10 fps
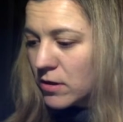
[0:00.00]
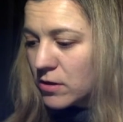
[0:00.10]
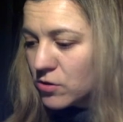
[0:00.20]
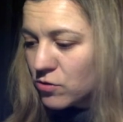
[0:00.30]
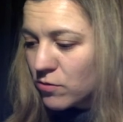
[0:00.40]

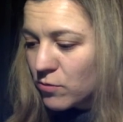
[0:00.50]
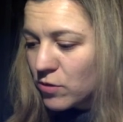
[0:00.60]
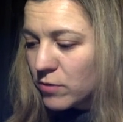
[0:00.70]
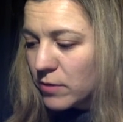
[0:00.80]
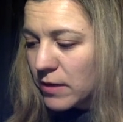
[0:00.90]
And so I'm
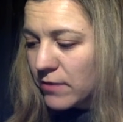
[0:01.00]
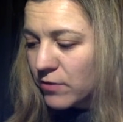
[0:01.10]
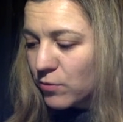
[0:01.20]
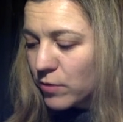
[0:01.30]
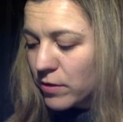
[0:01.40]
going to be
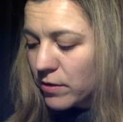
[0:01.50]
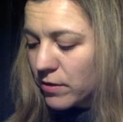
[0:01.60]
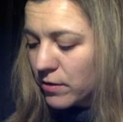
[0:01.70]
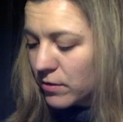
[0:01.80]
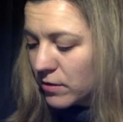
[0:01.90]
left with